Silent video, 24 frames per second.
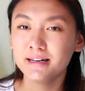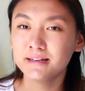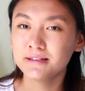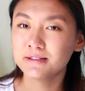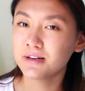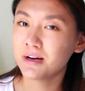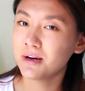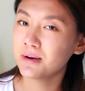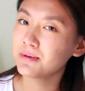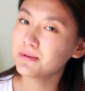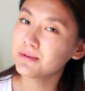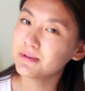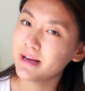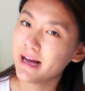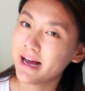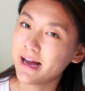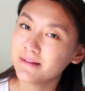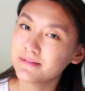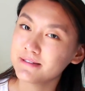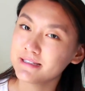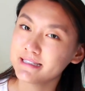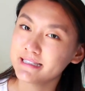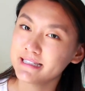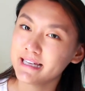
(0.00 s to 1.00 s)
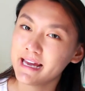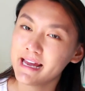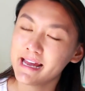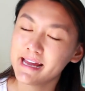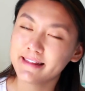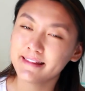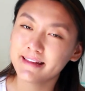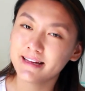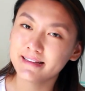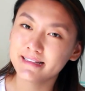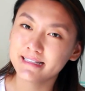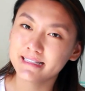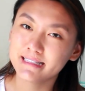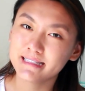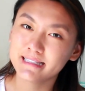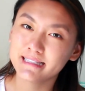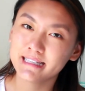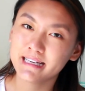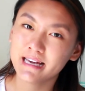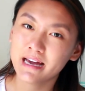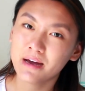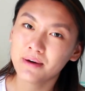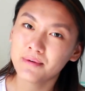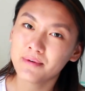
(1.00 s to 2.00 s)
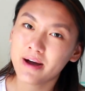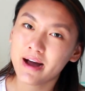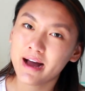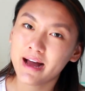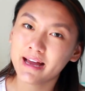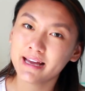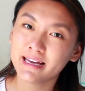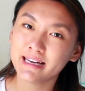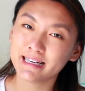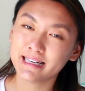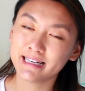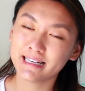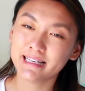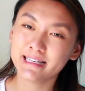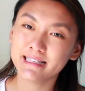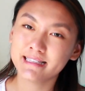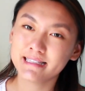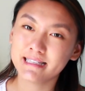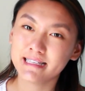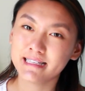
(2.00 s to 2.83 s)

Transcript: So I will have to say that this DIY is